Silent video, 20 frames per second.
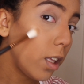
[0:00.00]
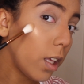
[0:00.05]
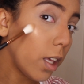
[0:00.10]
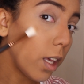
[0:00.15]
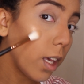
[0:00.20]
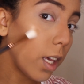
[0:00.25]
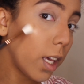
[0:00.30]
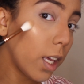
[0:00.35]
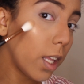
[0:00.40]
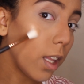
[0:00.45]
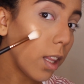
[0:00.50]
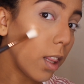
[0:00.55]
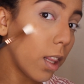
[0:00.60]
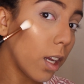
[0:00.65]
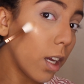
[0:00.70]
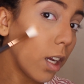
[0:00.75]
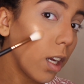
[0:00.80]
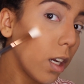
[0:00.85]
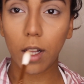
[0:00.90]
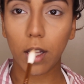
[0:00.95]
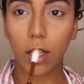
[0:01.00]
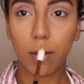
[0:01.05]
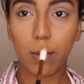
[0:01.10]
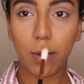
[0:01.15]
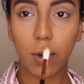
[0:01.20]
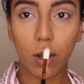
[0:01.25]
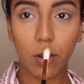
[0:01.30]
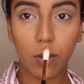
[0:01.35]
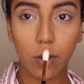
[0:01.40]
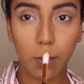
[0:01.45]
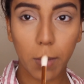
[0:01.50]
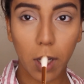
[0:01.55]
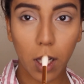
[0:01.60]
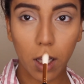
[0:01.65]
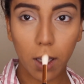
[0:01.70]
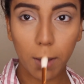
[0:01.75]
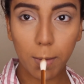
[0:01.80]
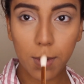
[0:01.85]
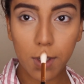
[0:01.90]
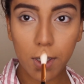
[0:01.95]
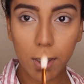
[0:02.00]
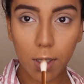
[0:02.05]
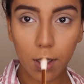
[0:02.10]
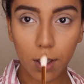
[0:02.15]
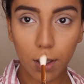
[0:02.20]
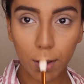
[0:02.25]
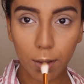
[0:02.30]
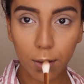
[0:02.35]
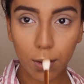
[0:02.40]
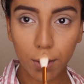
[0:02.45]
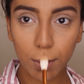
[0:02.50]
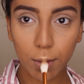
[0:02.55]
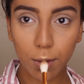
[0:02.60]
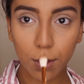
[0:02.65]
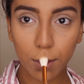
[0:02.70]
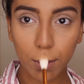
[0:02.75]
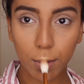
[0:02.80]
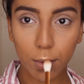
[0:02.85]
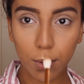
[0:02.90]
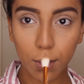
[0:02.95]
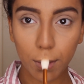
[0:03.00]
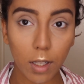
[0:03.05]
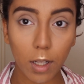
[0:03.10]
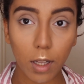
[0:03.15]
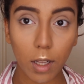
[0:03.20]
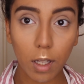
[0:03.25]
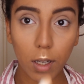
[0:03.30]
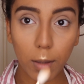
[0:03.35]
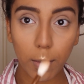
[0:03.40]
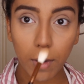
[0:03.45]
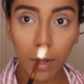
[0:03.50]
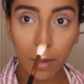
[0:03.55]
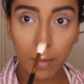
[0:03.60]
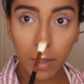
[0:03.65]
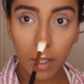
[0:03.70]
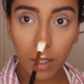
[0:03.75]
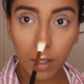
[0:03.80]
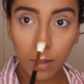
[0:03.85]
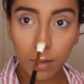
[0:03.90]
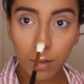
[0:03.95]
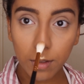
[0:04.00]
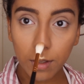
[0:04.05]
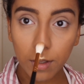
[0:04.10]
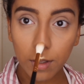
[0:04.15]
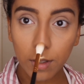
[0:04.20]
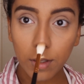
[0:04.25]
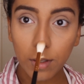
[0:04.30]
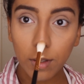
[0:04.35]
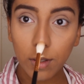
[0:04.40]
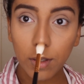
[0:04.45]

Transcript: Get in there. A little bit over my lips. And a little bit on my nose.